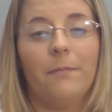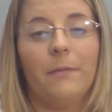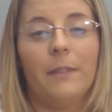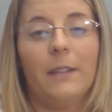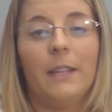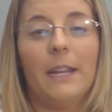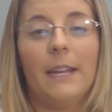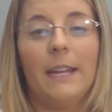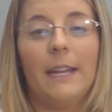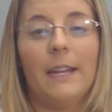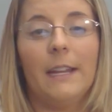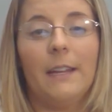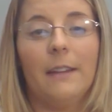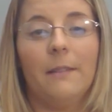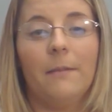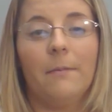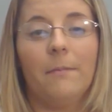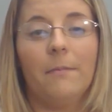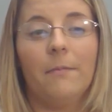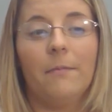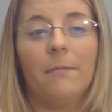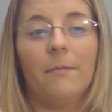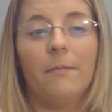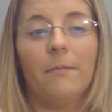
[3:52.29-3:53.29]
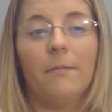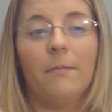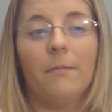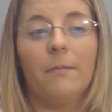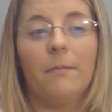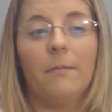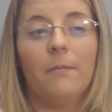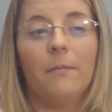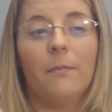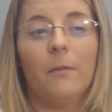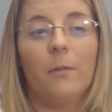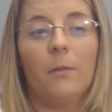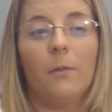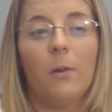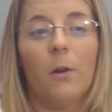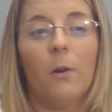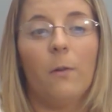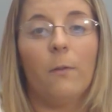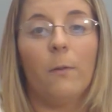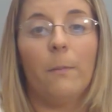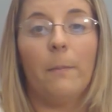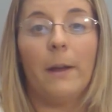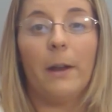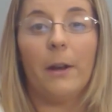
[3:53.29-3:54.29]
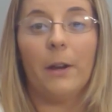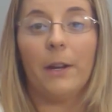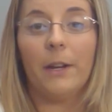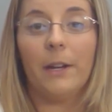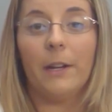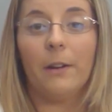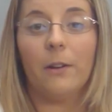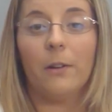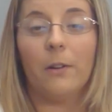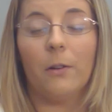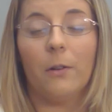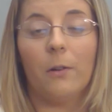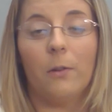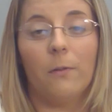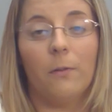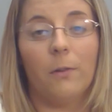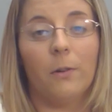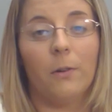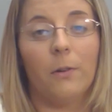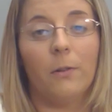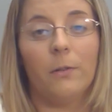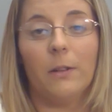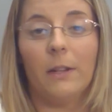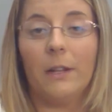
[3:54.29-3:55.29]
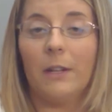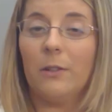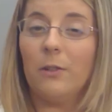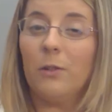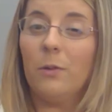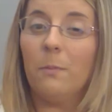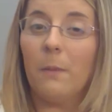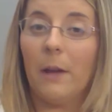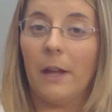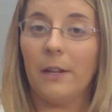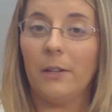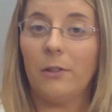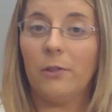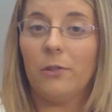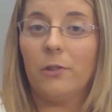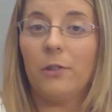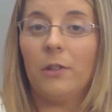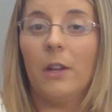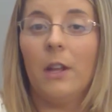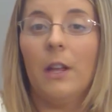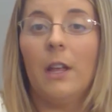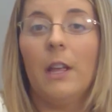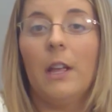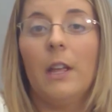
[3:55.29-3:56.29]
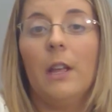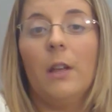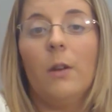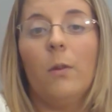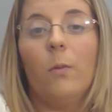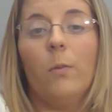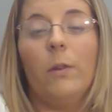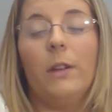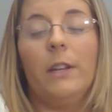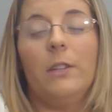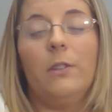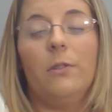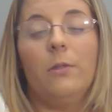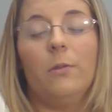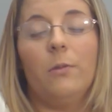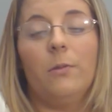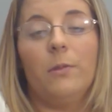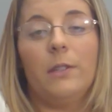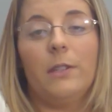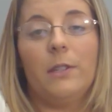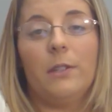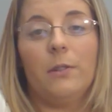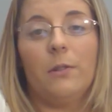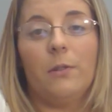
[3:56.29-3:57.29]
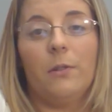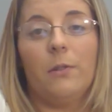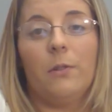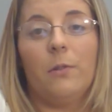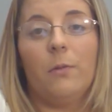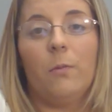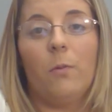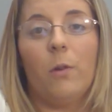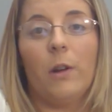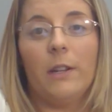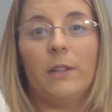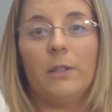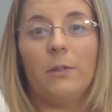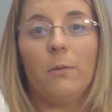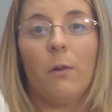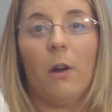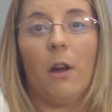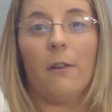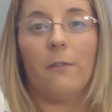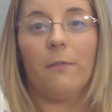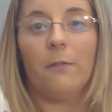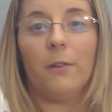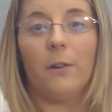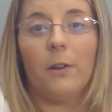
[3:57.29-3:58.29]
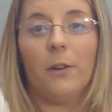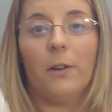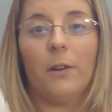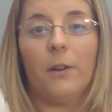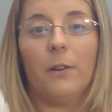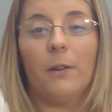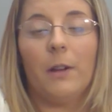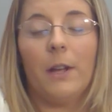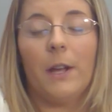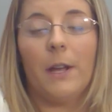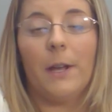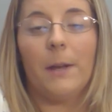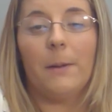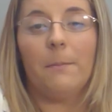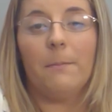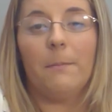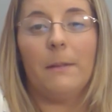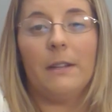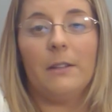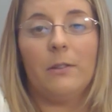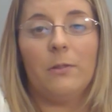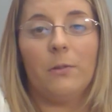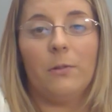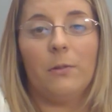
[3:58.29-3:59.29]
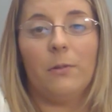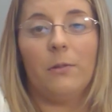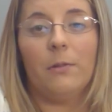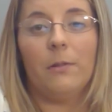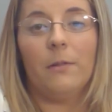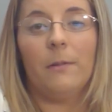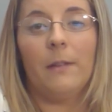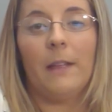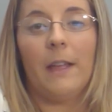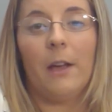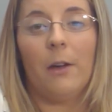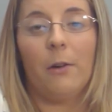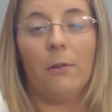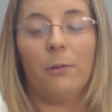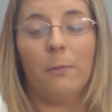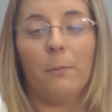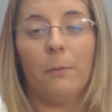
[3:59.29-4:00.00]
getting overbearing or over too much, we do still want to offer mental health